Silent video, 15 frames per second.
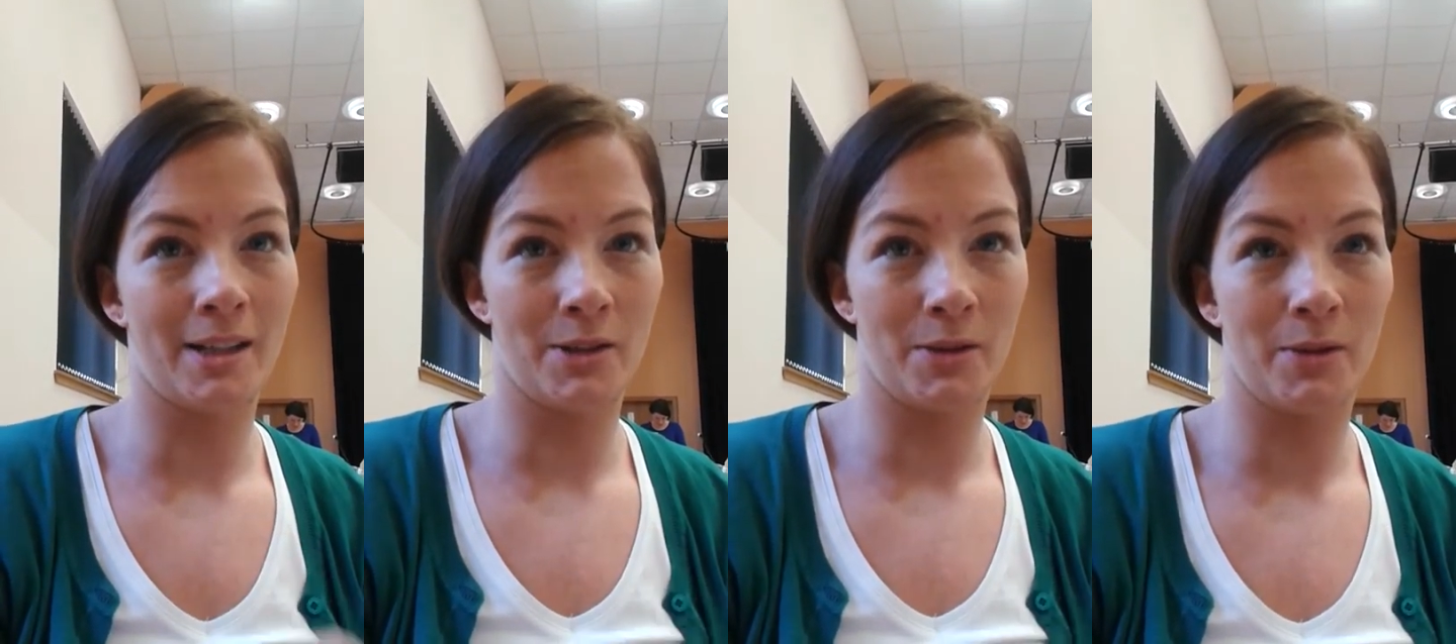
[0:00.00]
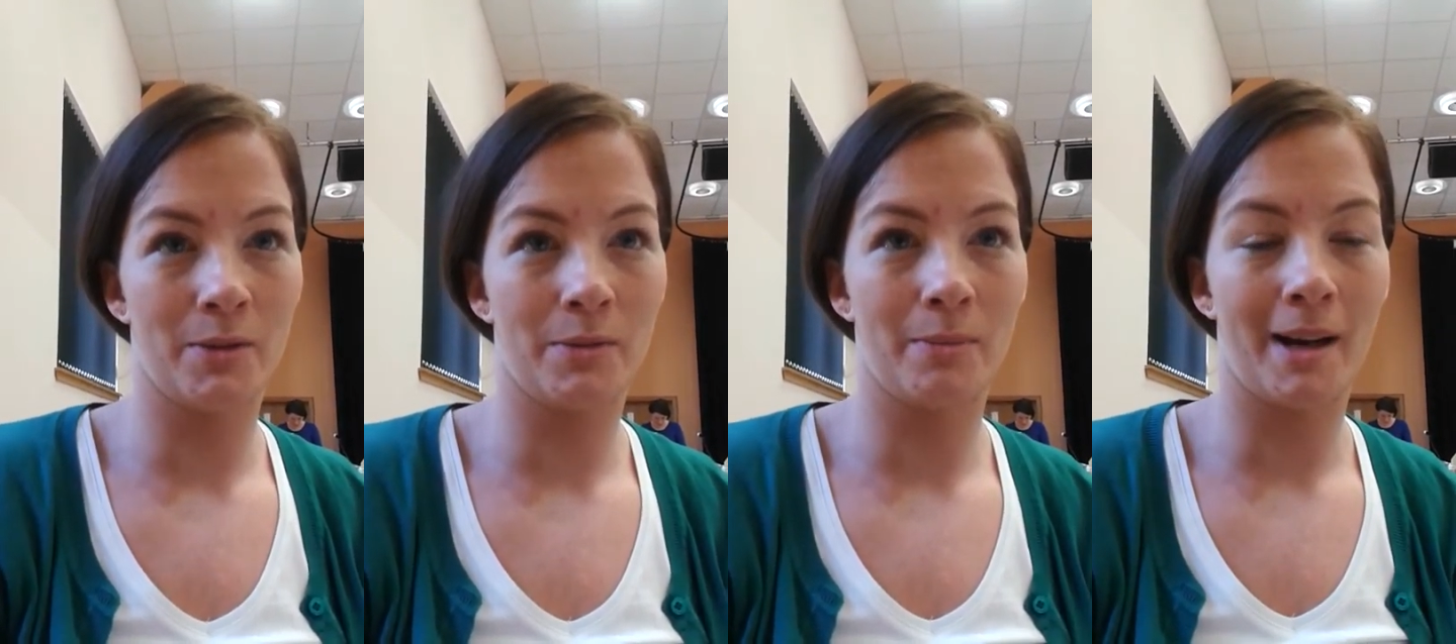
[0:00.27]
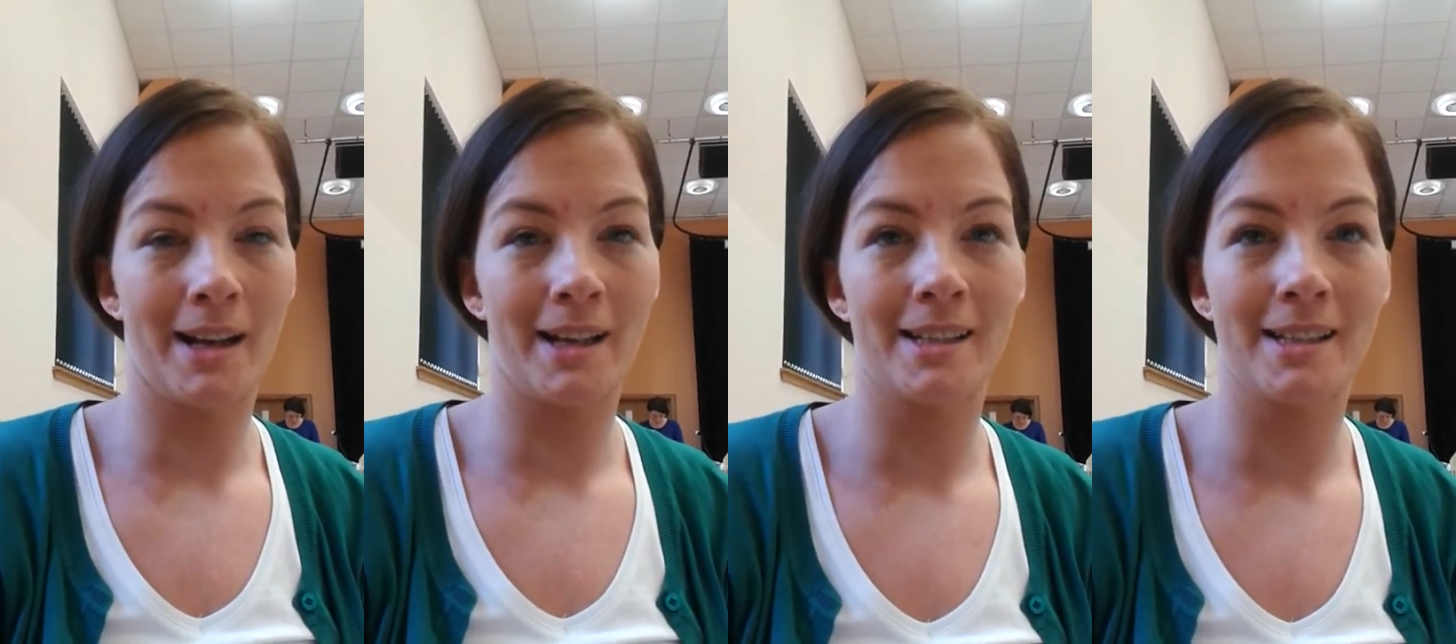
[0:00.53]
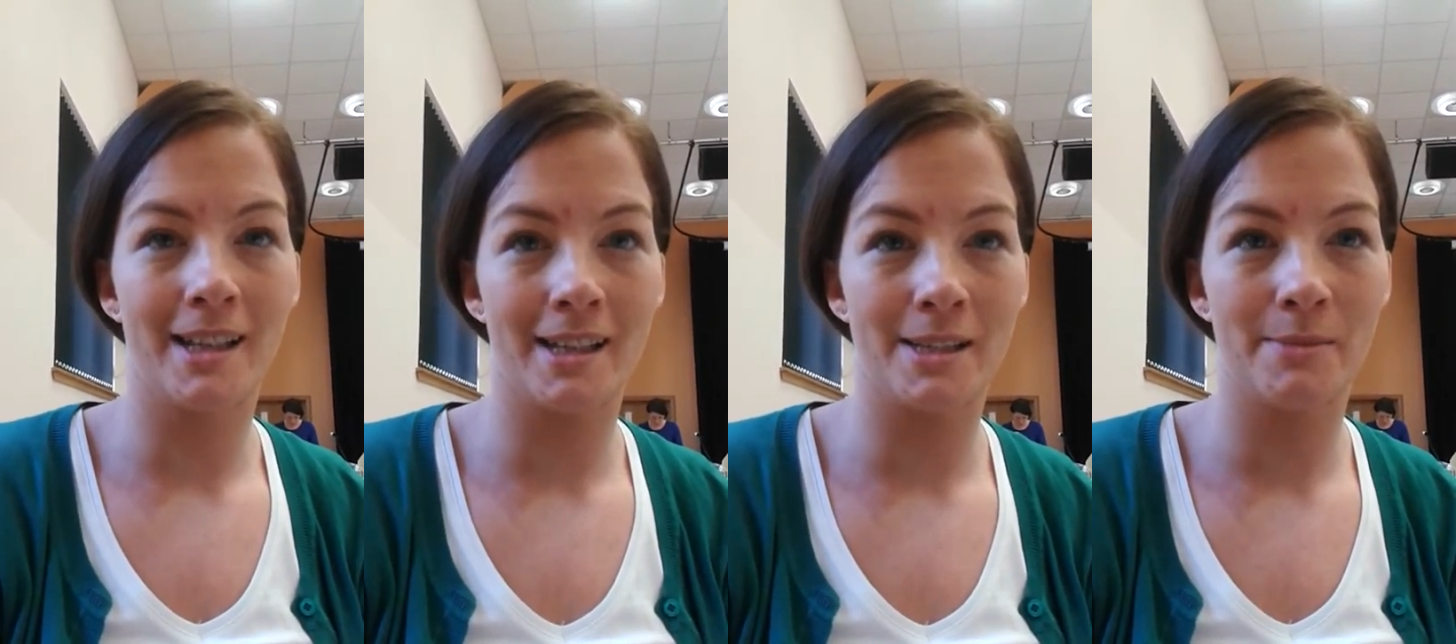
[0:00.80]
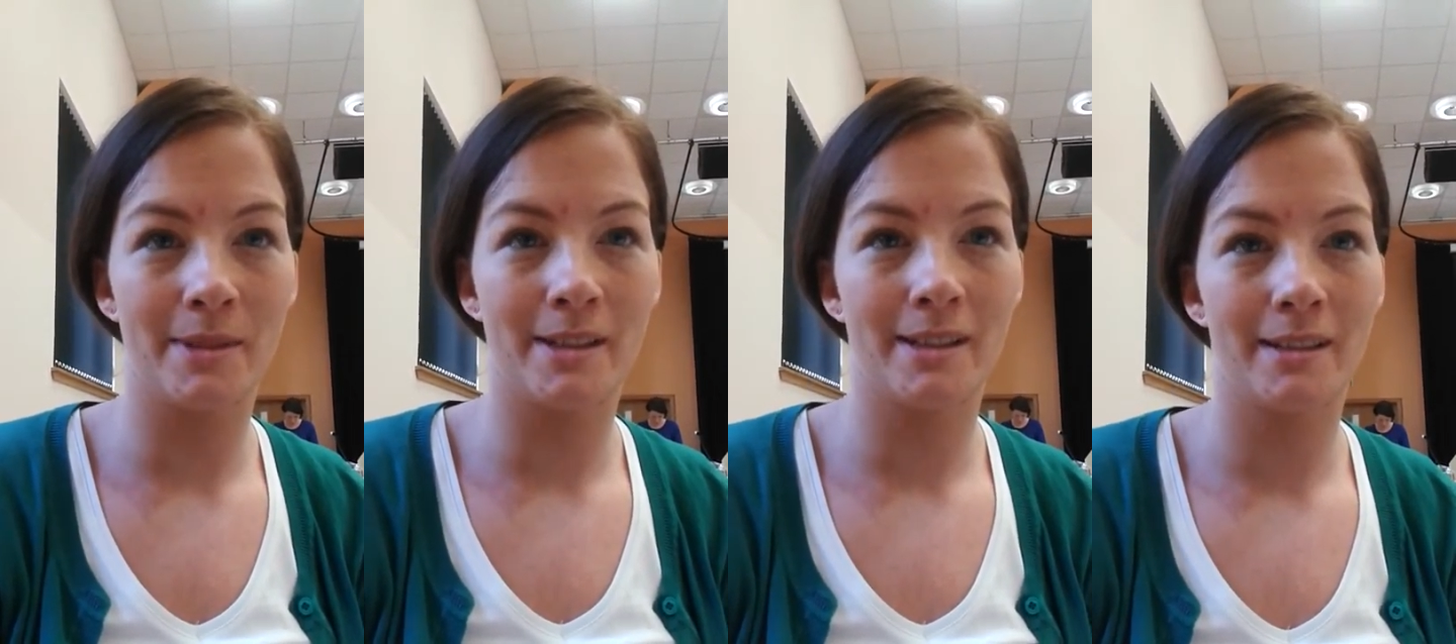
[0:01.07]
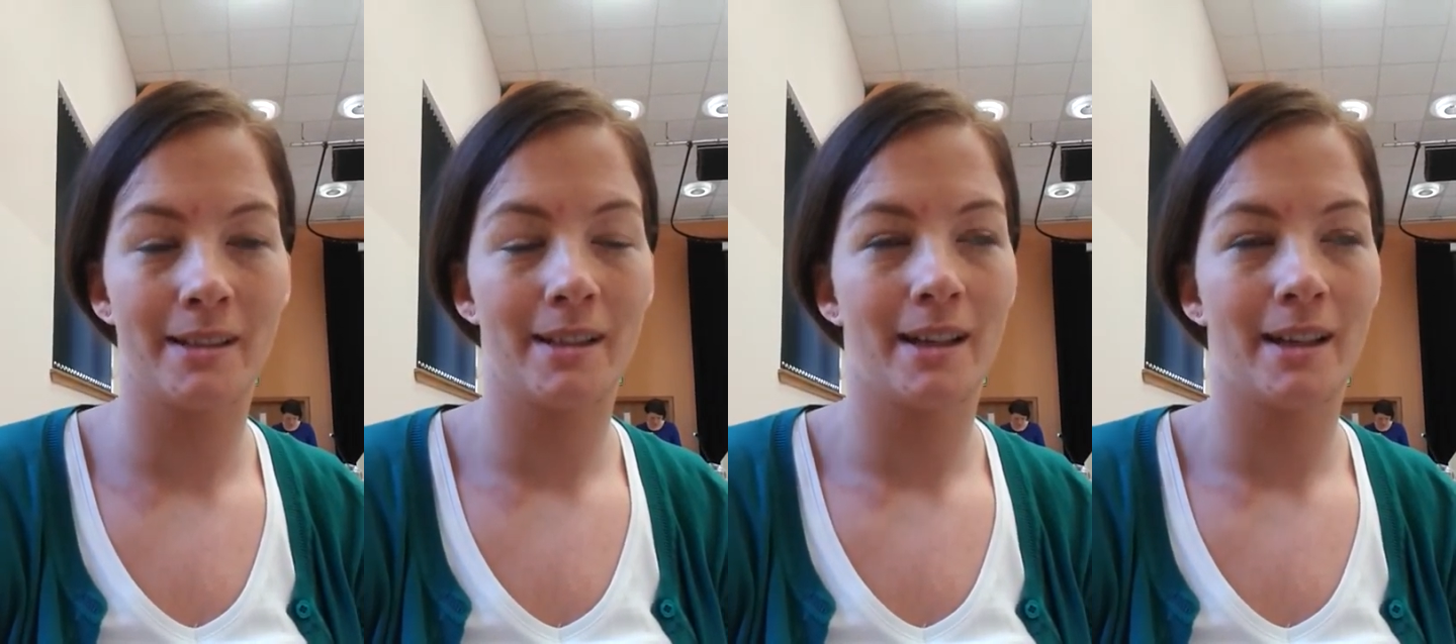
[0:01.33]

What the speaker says: do my assessment.